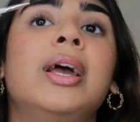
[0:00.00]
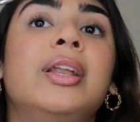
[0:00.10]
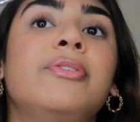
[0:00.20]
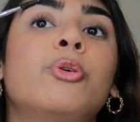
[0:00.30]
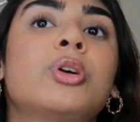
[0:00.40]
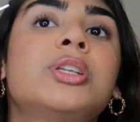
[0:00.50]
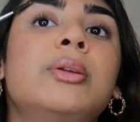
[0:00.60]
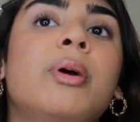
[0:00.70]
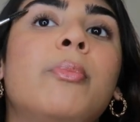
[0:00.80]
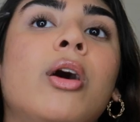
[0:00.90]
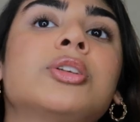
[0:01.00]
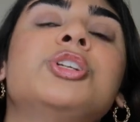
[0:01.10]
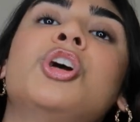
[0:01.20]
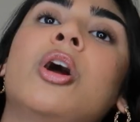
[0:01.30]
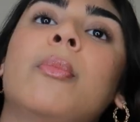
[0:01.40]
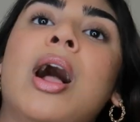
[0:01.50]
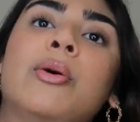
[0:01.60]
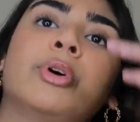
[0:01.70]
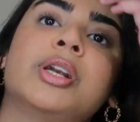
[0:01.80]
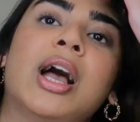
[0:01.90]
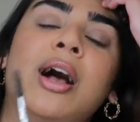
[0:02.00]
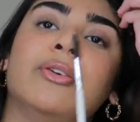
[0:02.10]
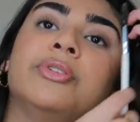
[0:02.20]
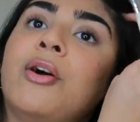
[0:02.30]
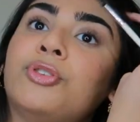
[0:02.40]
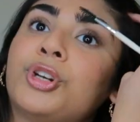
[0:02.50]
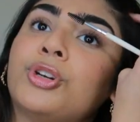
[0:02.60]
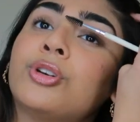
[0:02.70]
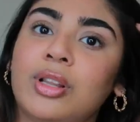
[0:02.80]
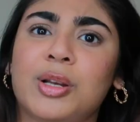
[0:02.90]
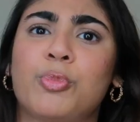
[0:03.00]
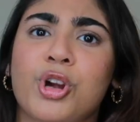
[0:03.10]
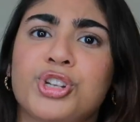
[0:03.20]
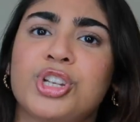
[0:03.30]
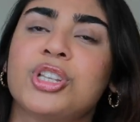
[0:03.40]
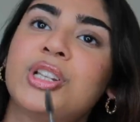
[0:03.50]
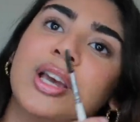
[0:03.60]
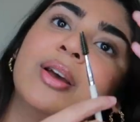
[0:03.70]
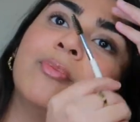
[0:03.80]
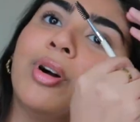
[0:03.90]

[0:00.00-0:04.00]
and if it wasn't in my BoxyCharm, I wouldn't have ever like purchased it.